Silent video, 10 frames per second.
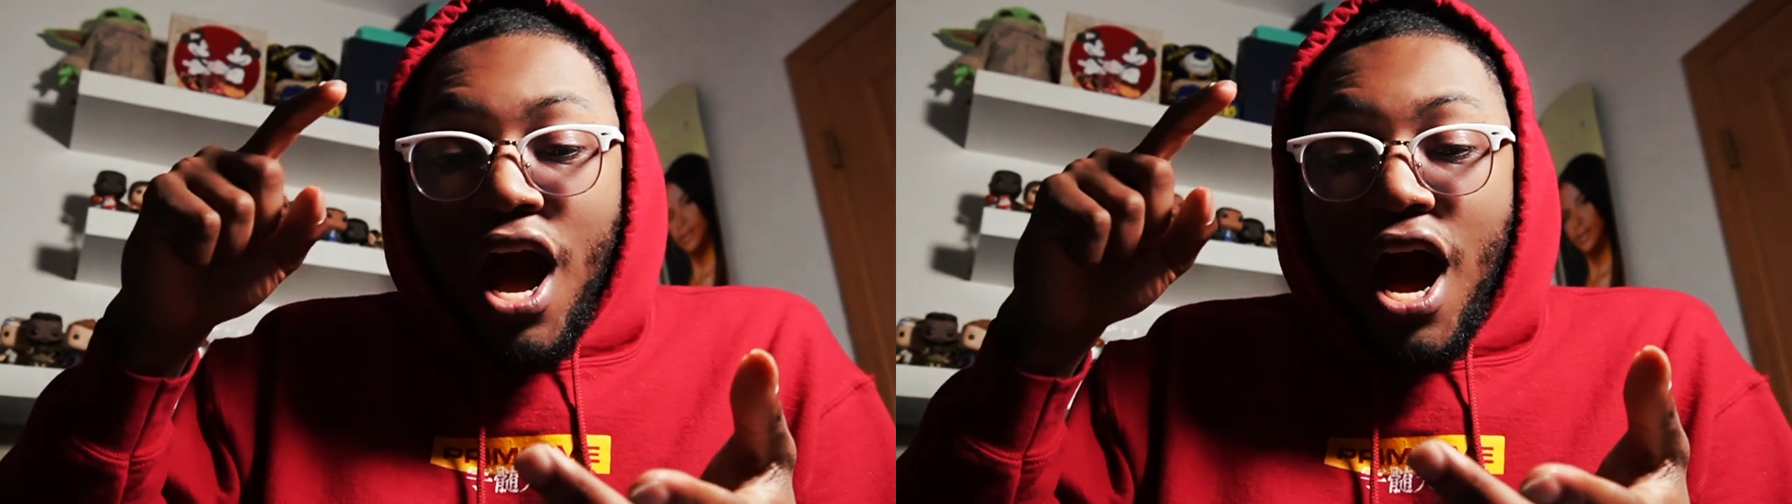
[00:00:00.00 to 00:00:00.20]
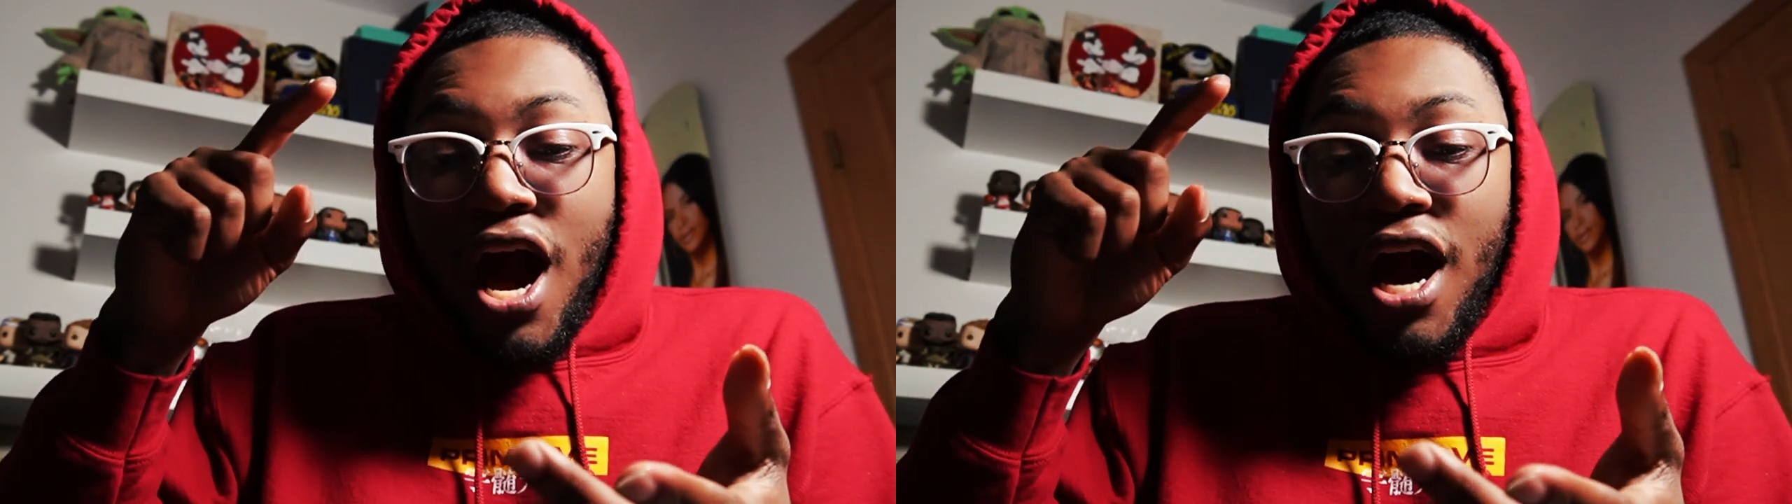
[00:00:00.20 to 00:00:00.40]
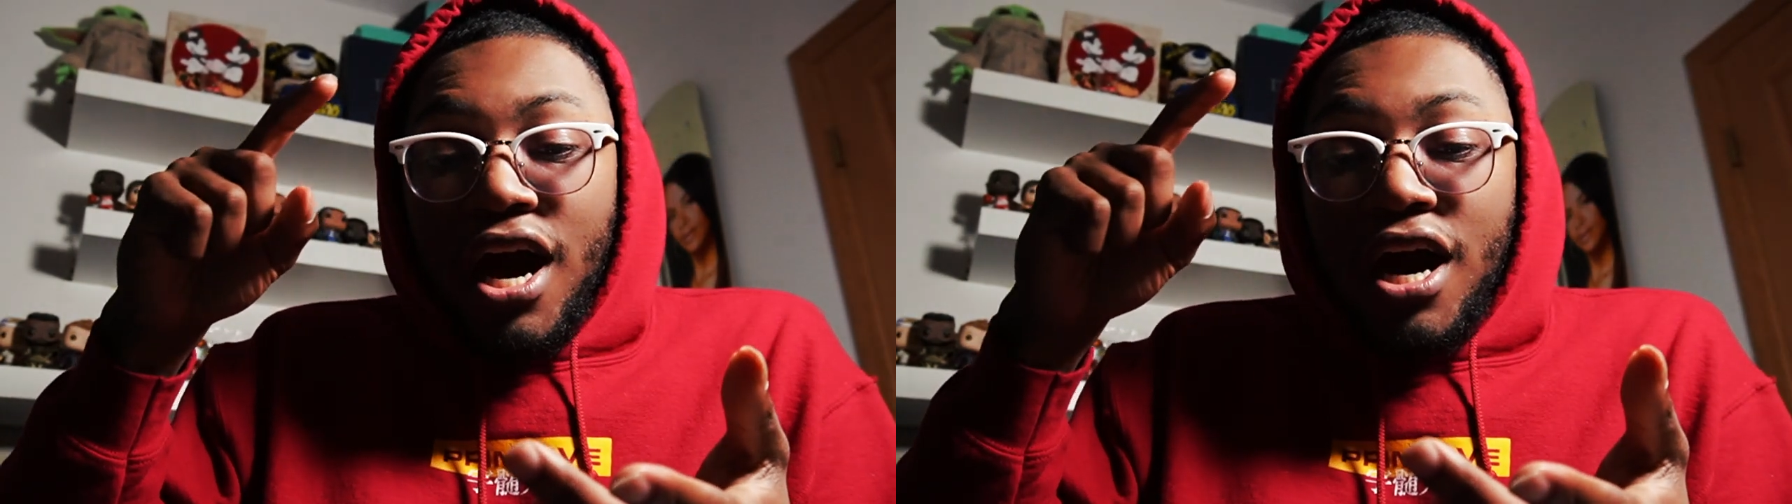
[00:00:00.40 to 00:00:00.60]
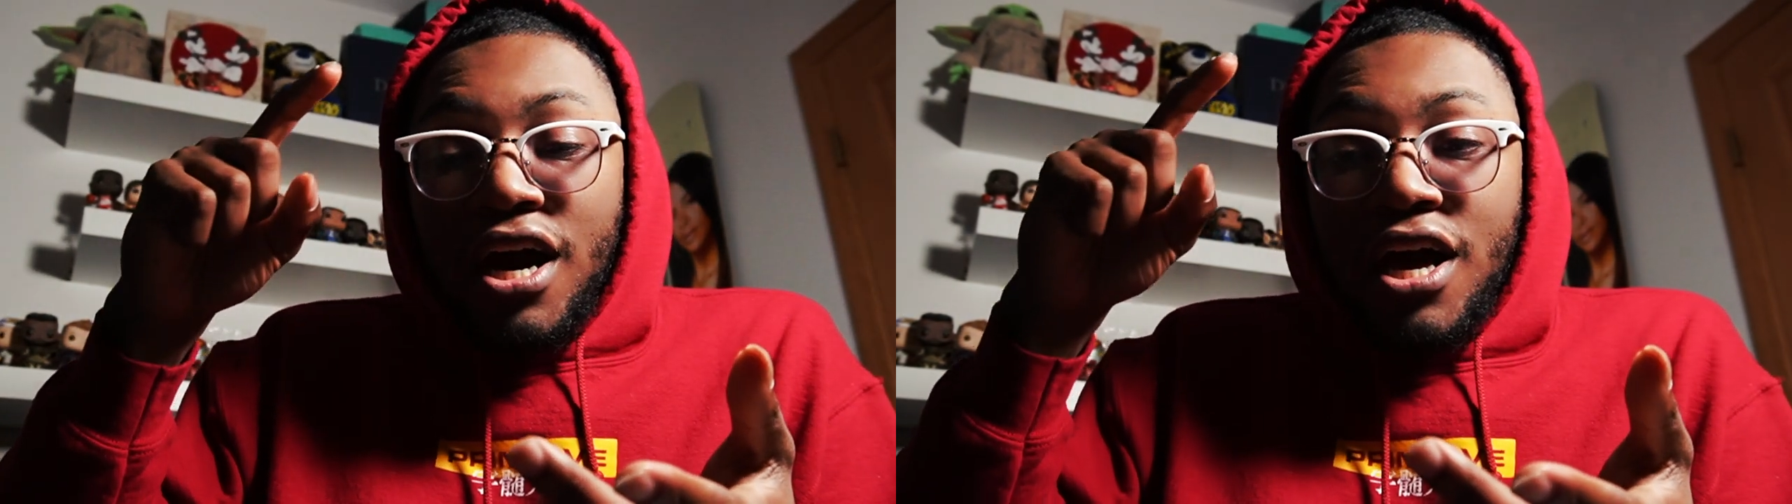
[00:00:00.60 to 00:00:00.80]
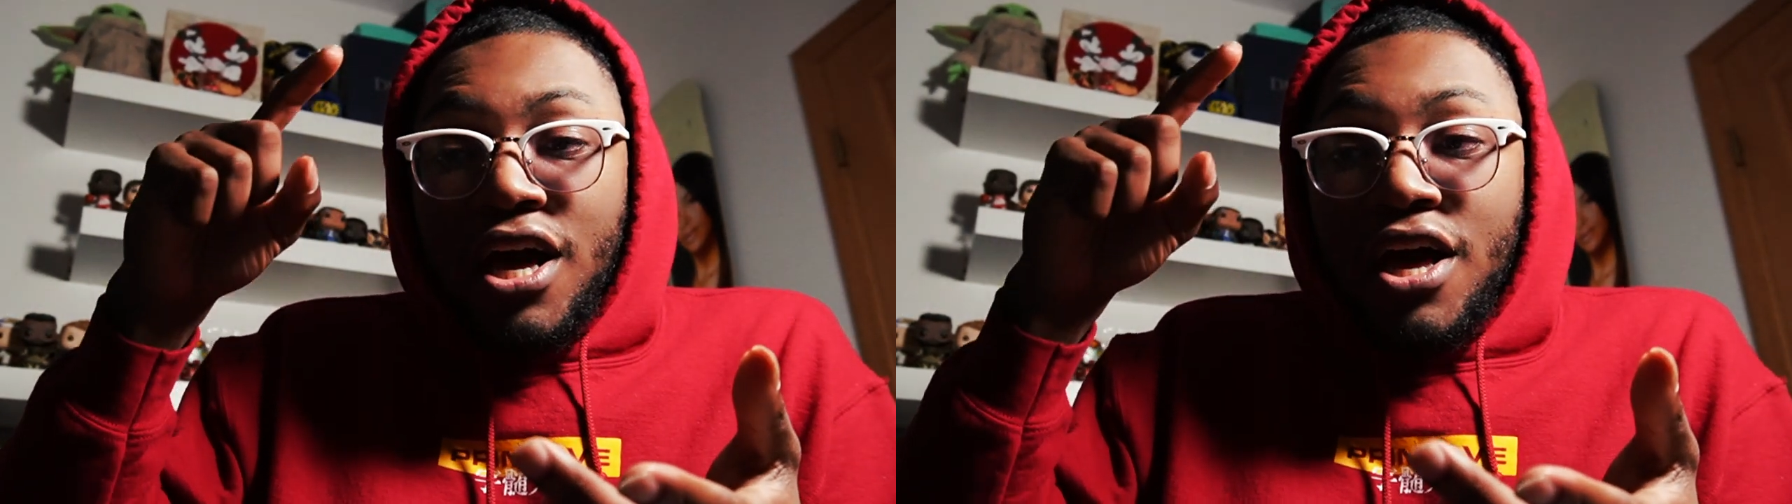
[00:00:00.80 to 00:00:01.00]
Me
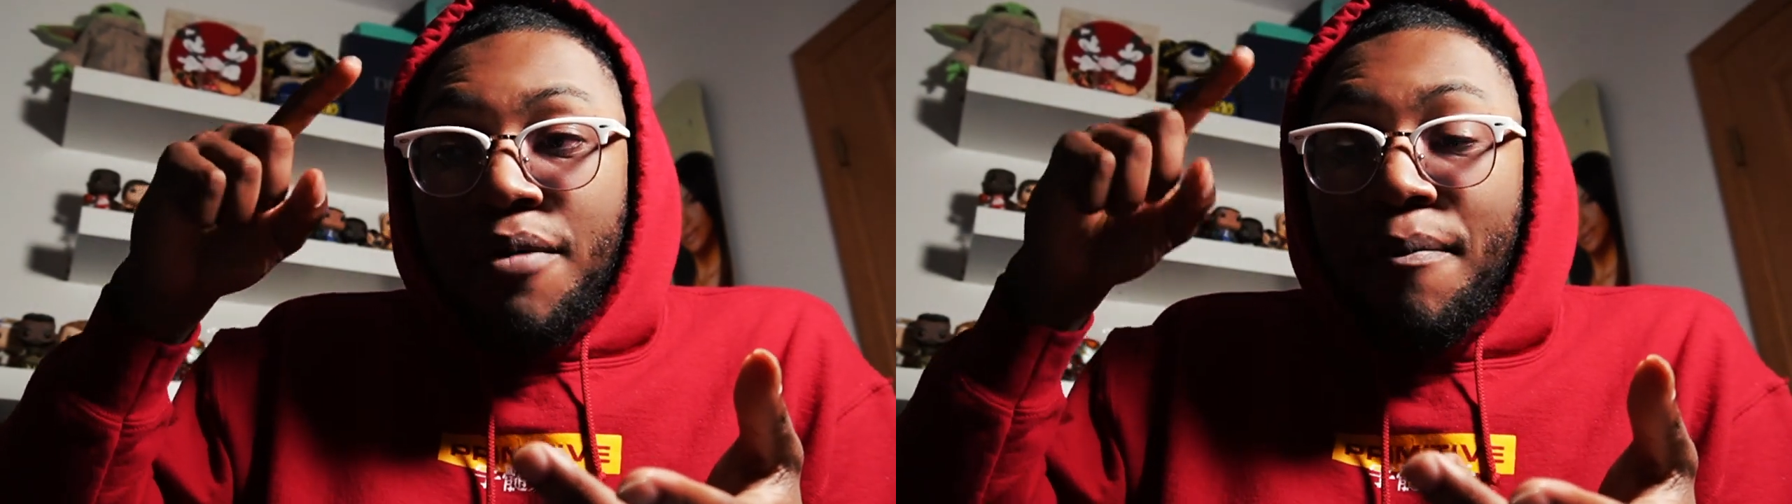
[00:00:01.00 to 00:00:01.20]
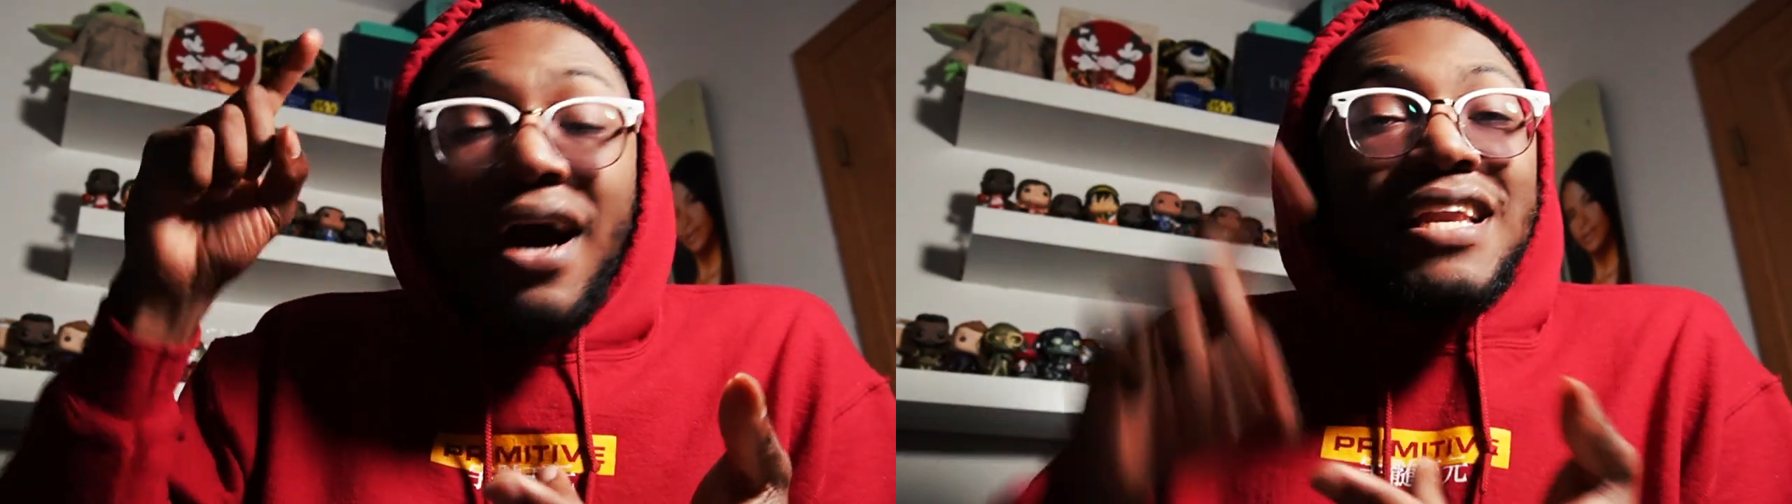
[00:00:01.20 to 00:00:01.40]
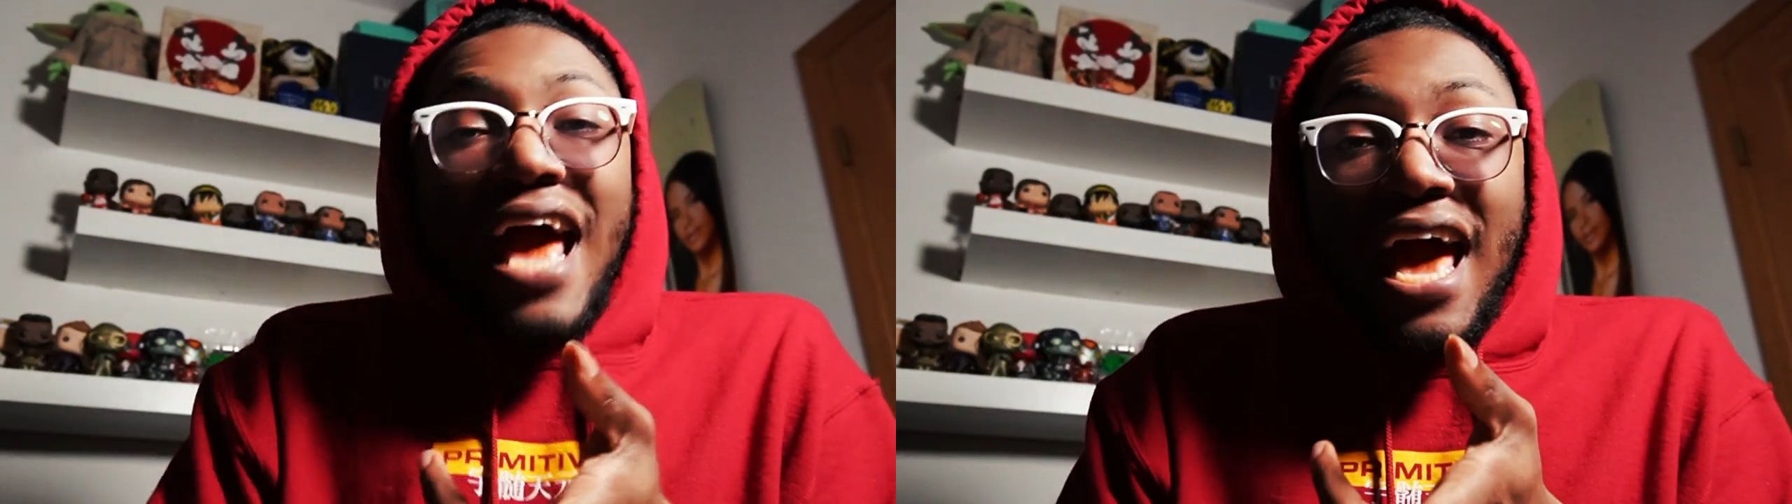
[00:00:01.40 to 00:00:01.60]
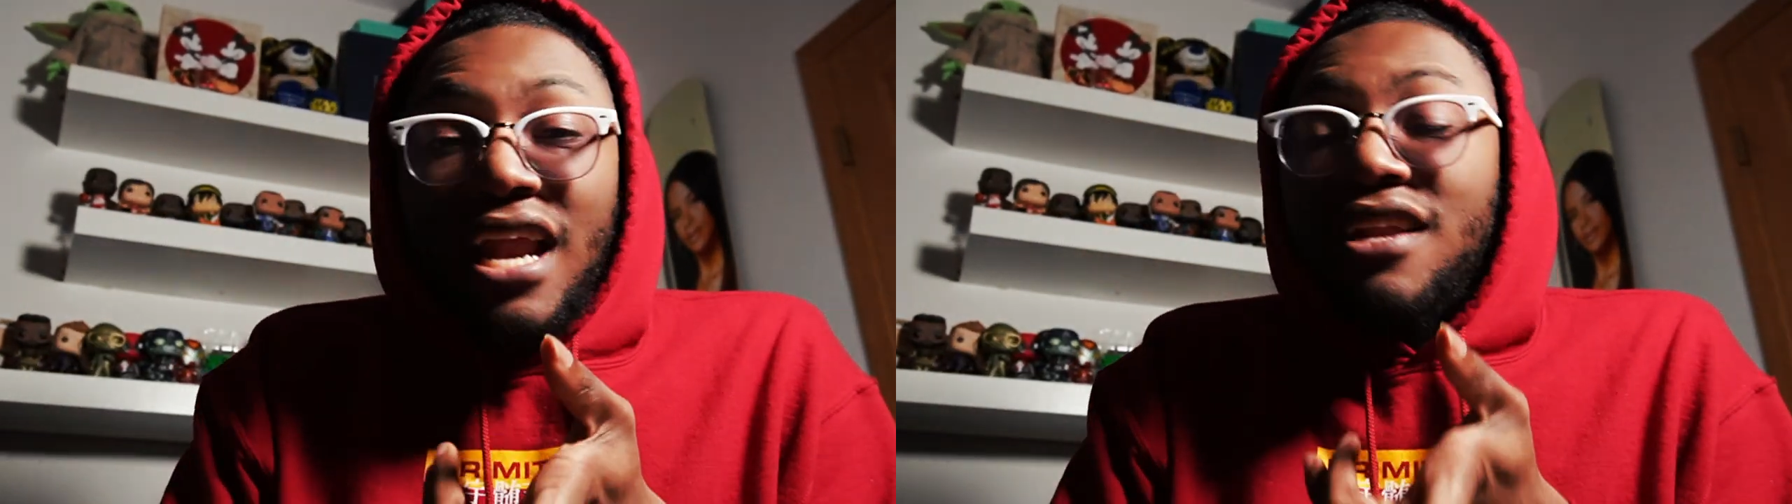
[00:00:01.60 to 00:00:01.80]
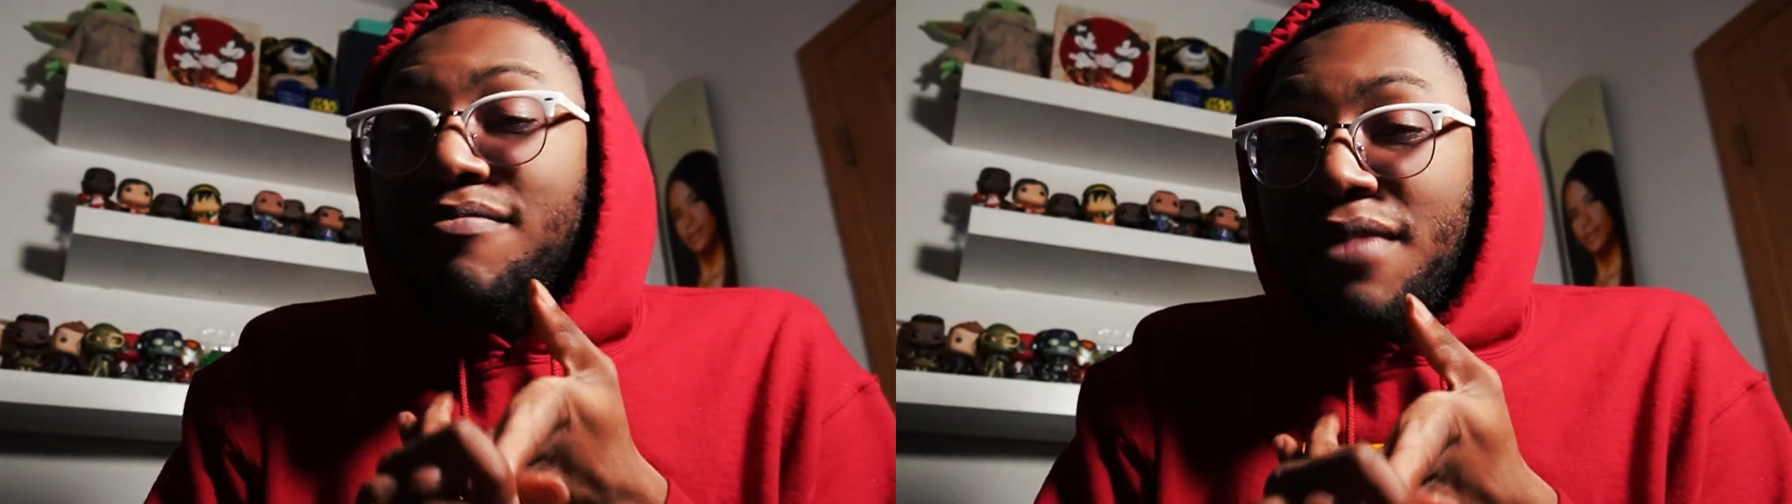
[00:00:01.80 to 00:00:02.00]
and my dad